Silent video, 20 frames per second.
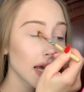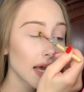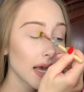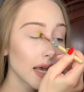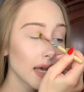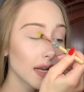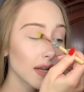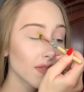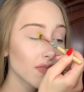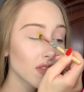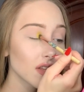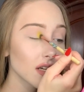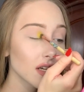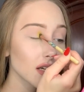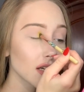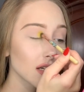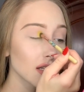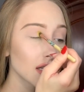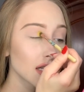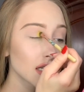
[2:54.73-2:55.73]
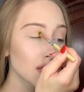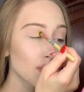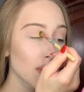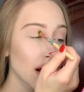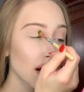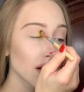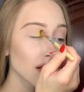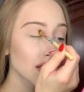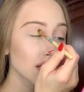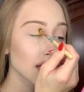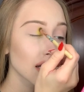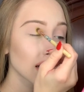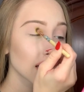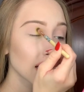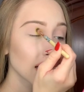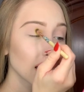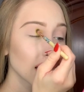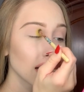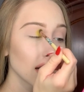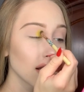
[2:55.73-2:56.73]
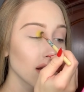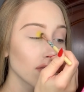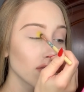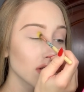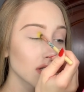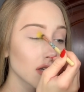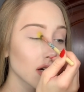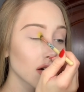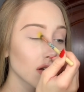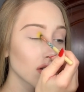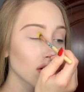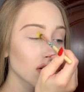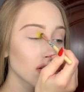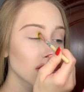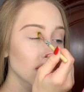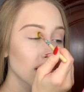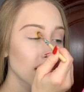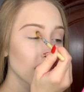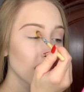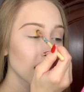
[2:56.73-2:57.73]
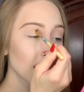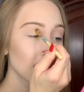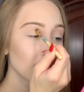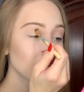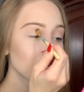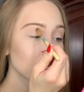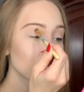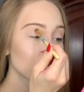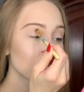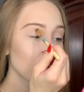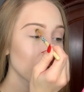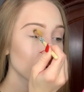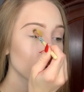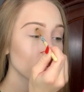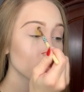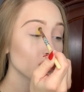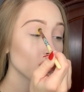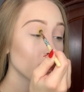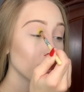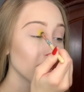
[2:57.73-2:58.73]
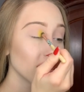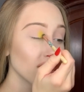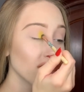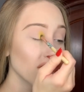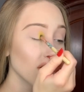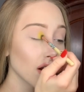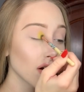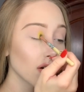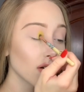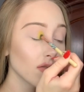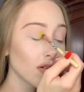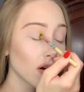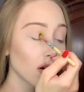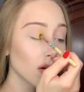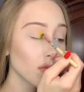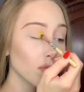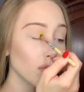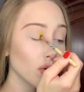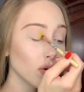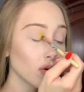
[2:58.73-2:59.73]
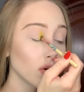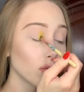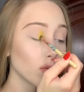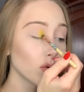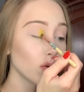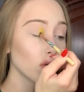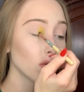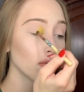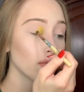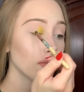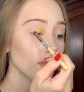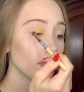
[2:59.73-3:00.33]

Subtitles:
And if this palette's like any of his others, his shadows will be very, very buildable.